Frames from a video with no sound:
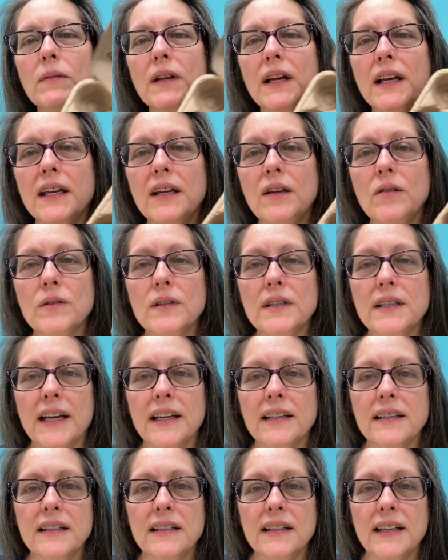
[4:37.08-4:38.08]
like he was
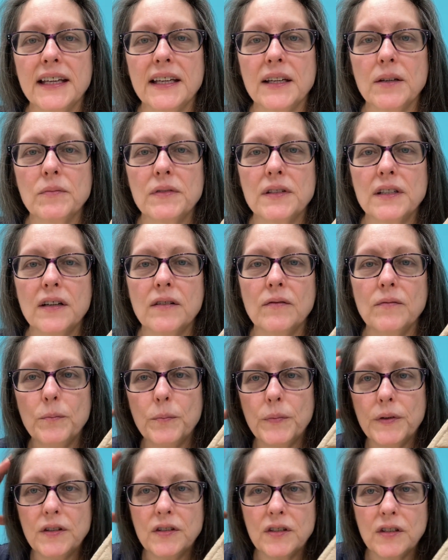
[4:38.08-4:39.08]
acting like himself,
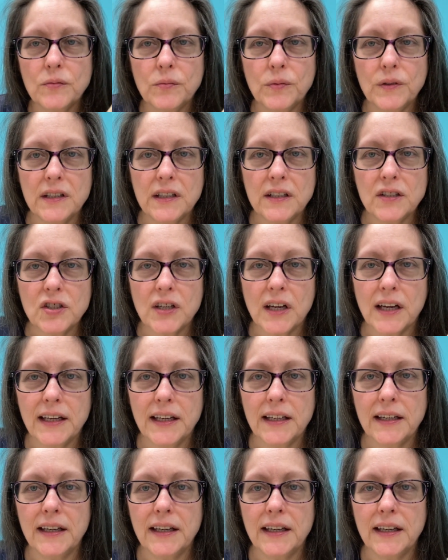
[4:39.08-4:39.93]
but just with a giant